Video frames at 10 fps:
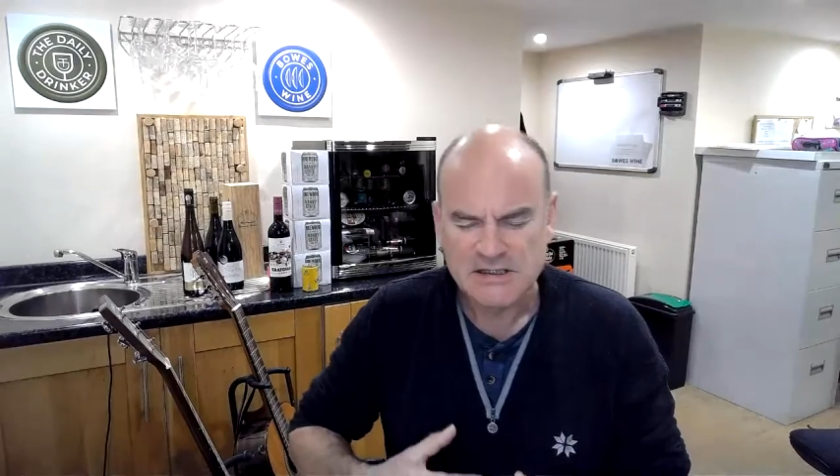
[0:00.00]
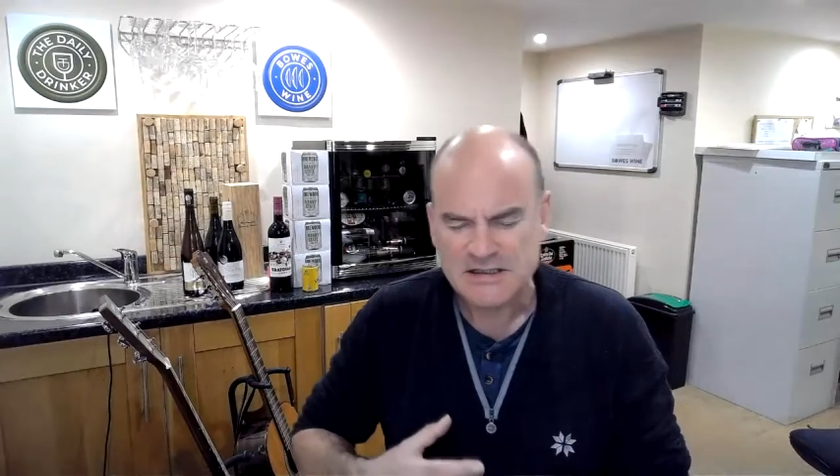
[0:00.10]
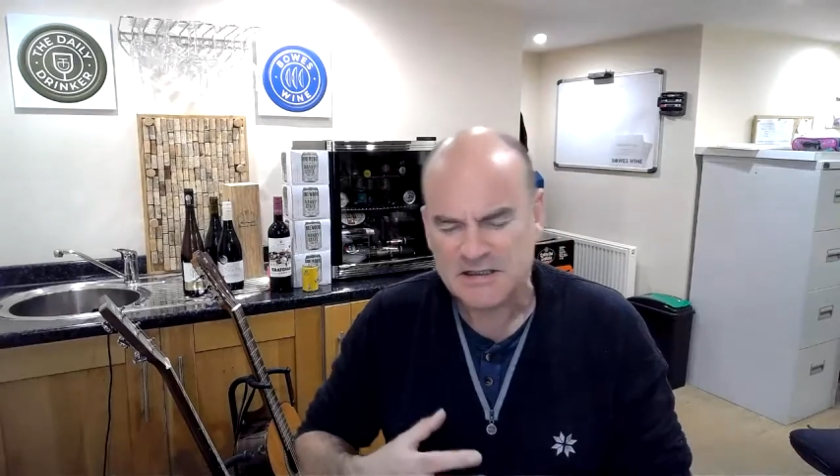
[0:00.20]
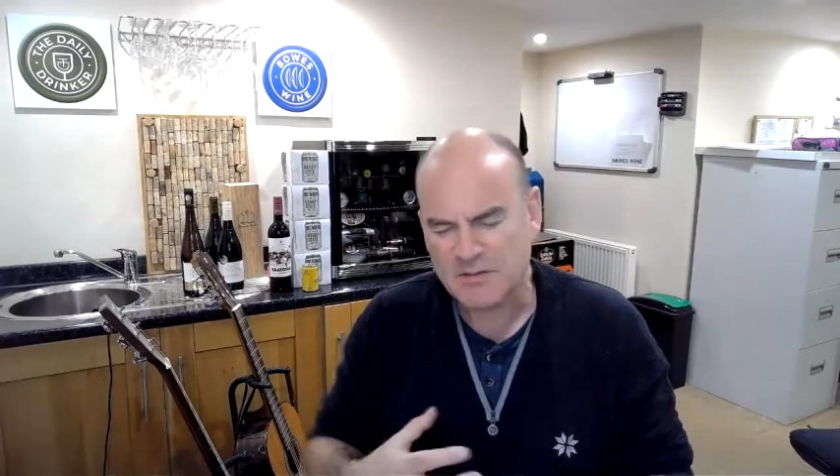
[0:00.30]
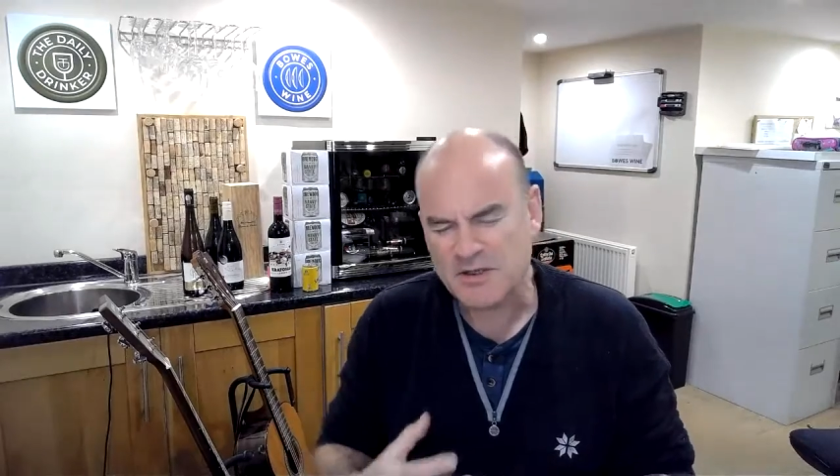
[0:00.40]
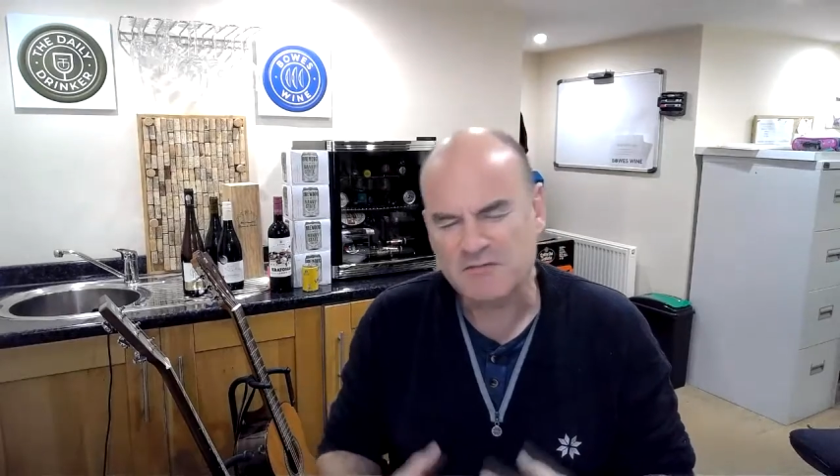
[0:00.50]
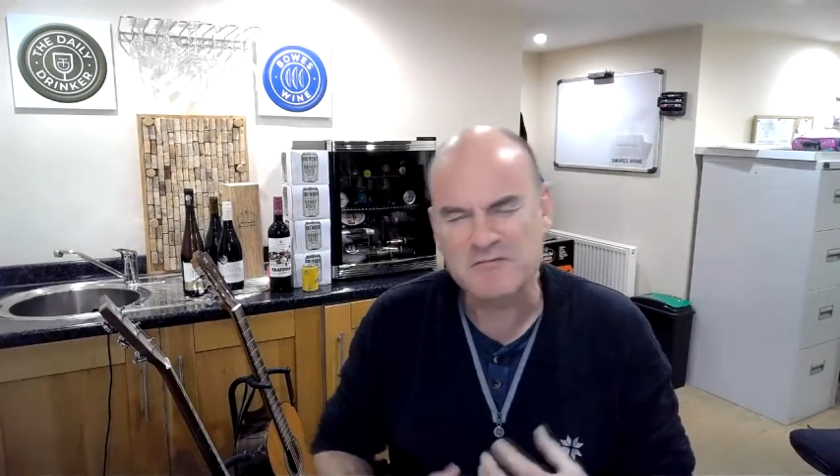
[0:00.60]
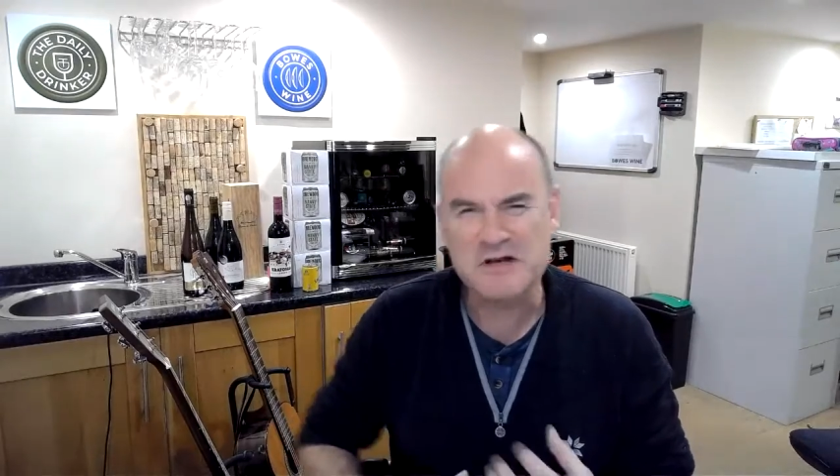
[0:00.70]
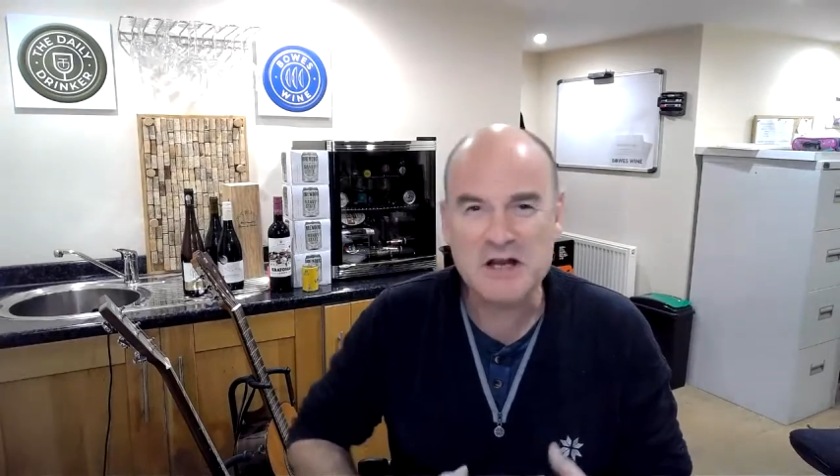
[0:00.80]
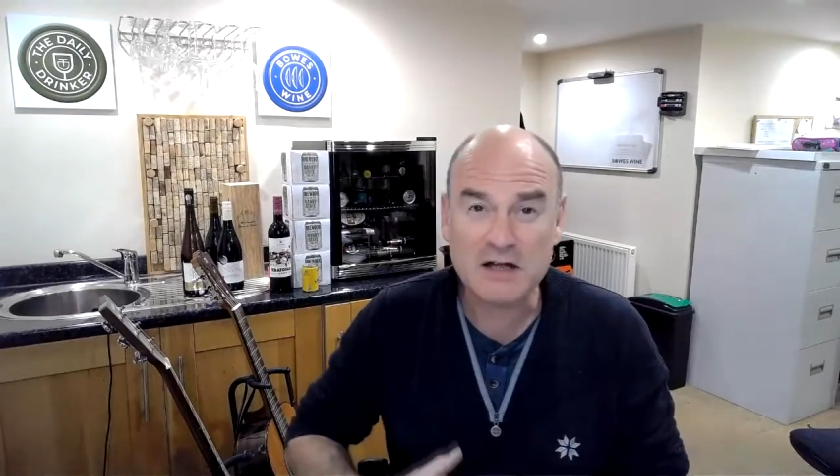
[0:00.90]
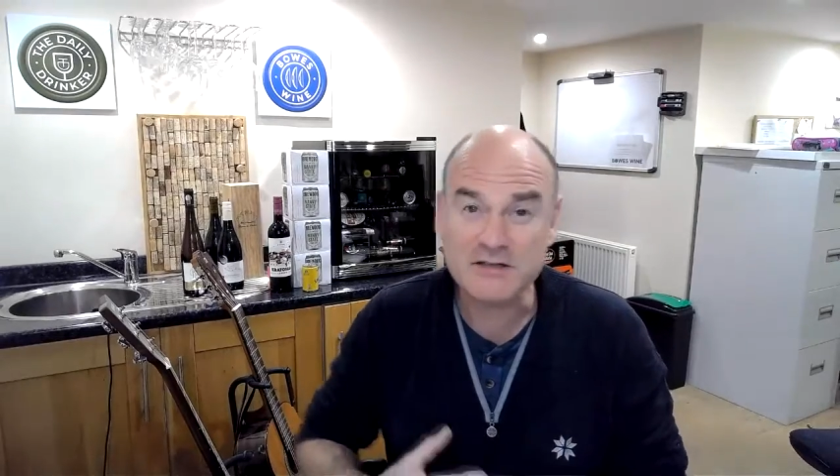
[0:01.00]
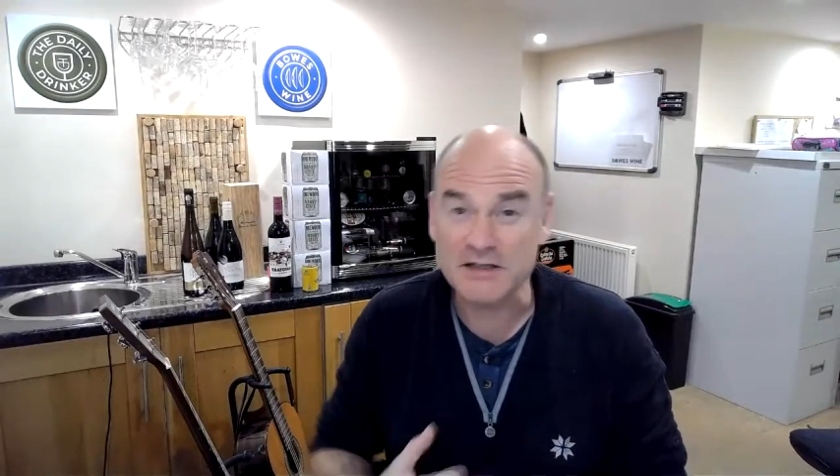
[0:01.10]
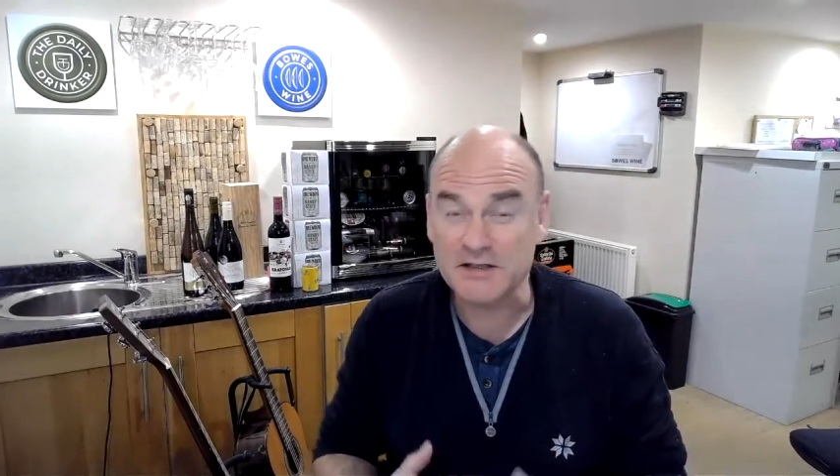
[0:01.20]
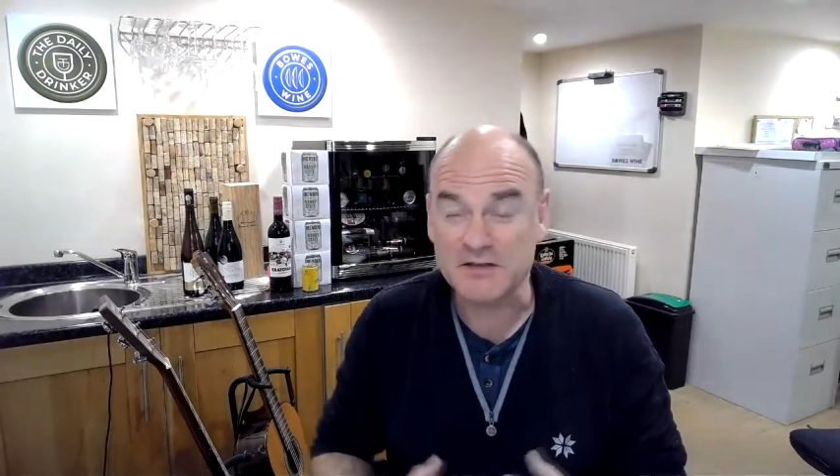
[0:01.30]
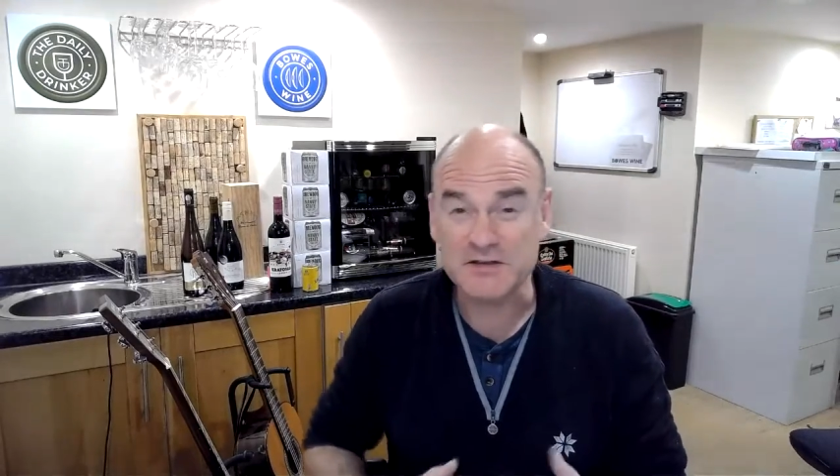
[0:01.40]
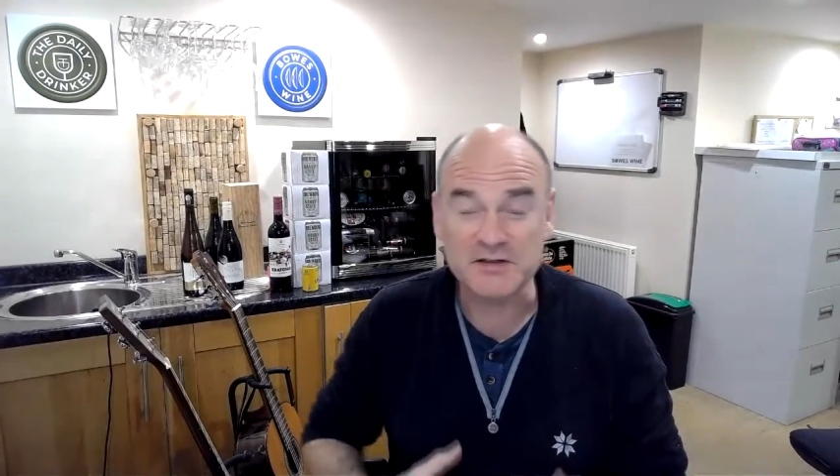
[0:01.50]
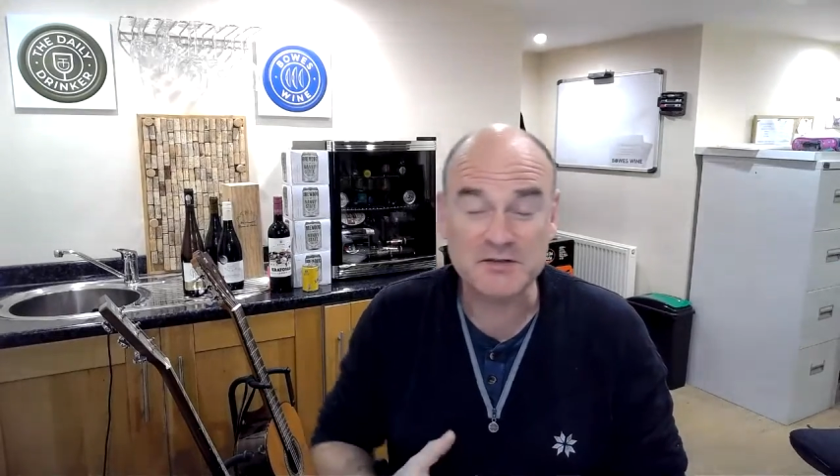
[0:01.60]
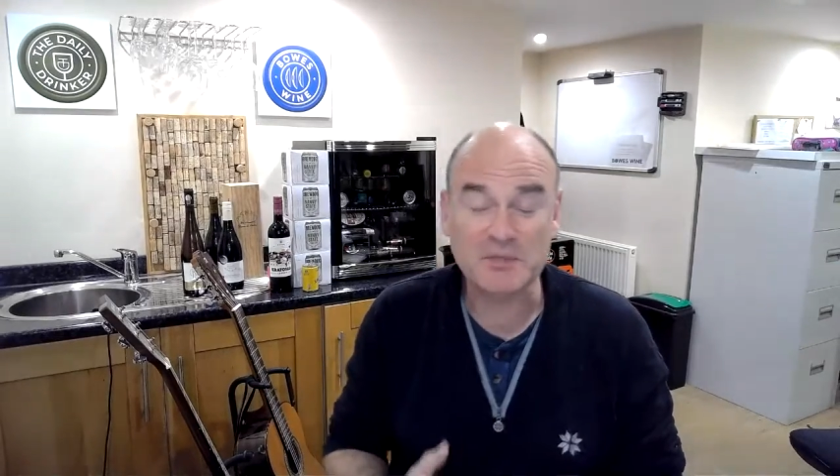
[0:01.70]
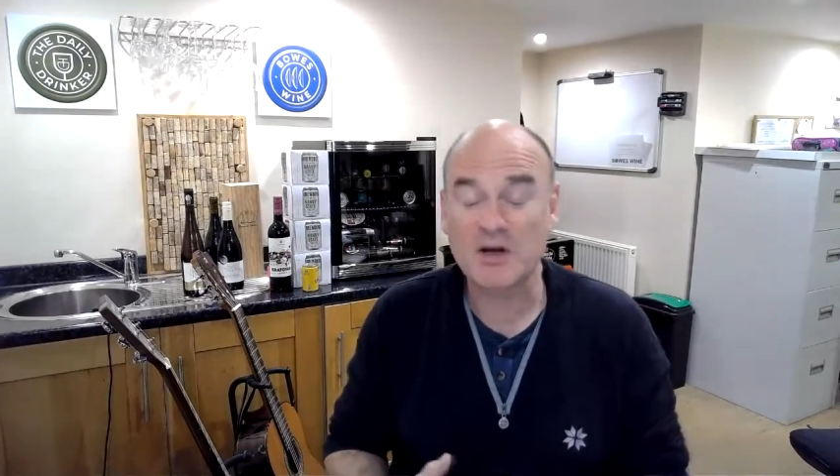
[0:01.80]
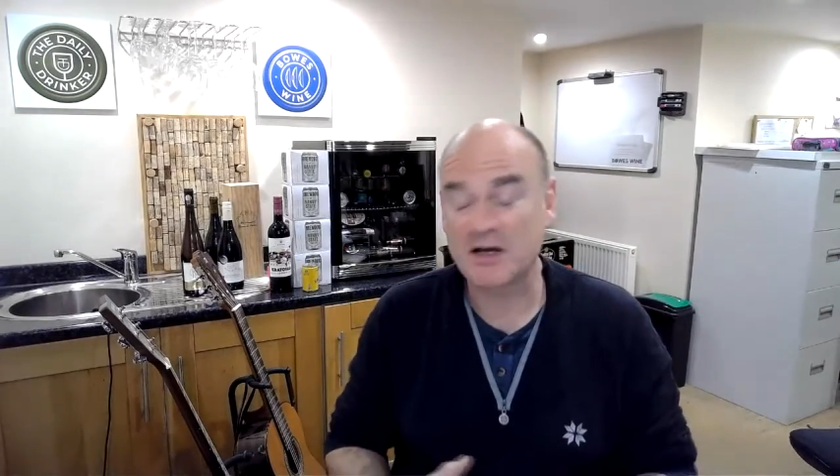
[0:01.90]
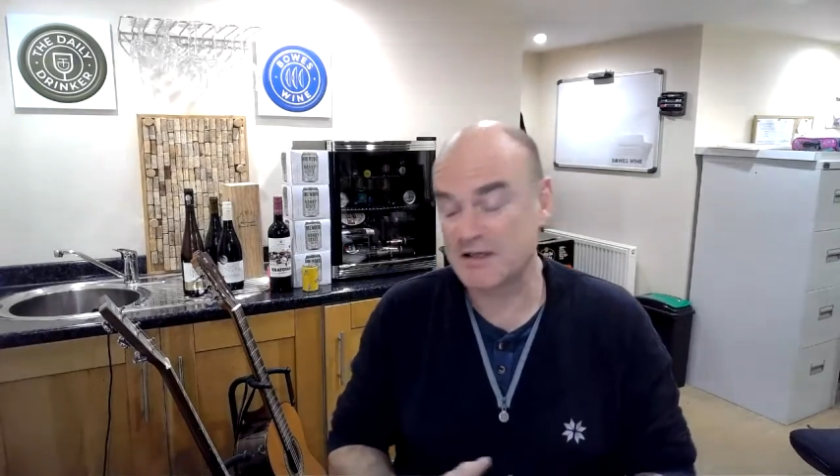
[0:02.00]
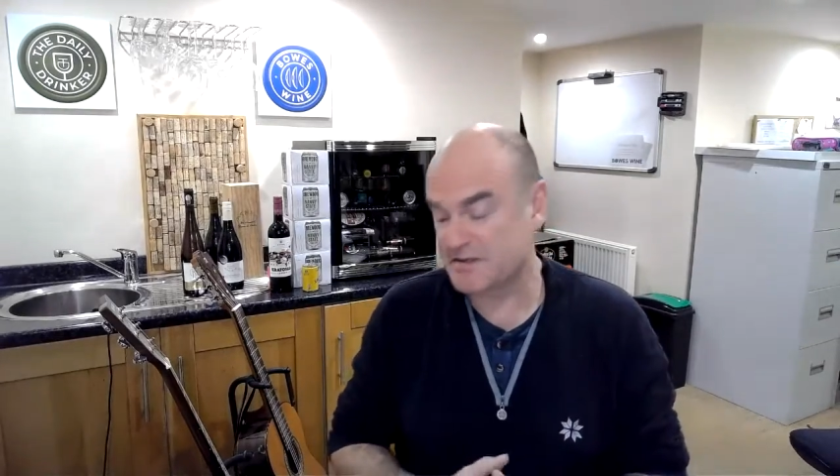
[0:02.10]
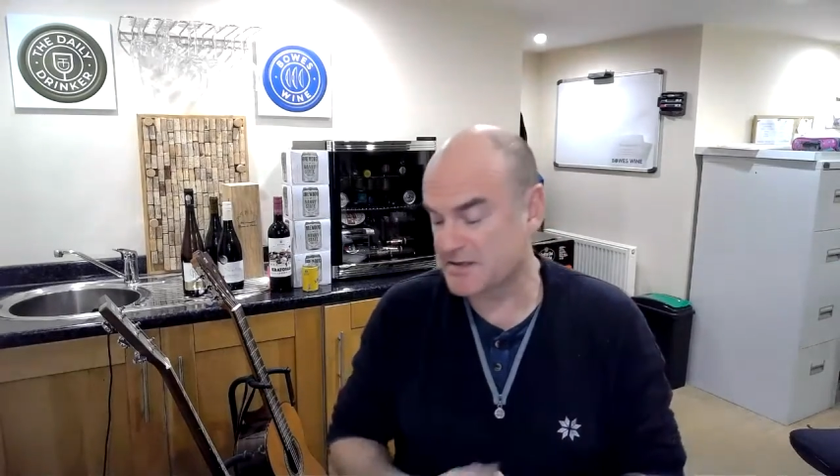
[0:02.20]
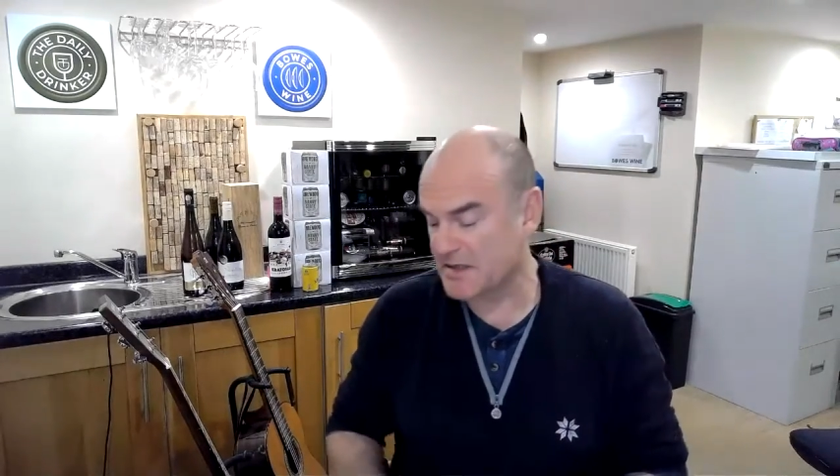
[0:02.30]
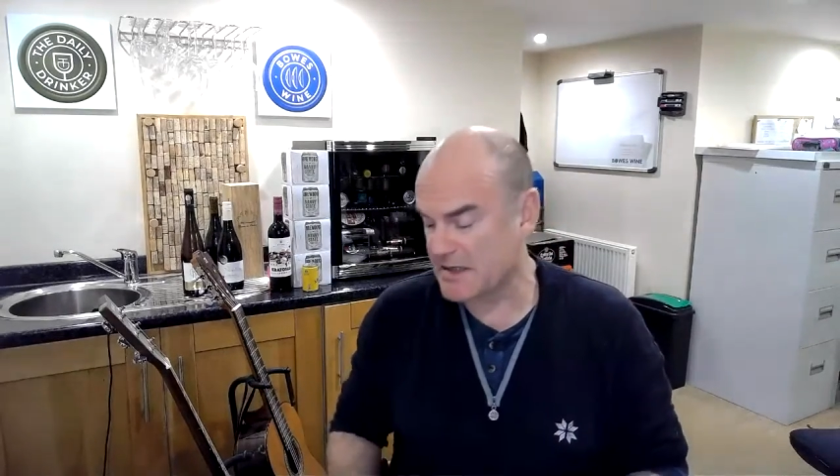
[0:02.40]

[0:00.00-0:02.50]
a little bit of nuttiness and spice,